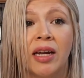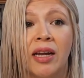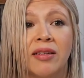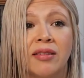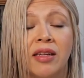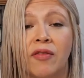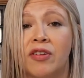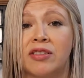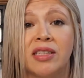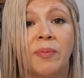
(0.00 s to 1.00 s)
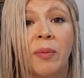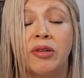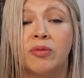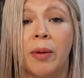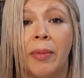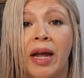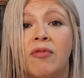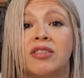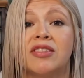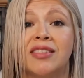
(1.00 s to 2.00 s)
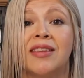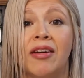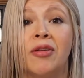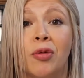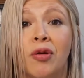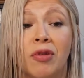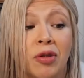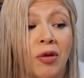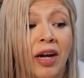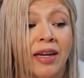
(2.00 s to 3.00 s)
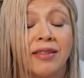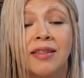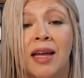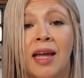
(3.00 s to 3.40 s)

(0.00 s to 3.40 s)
honestly the first thing that popped into my mind was to sit down and do it with you guys.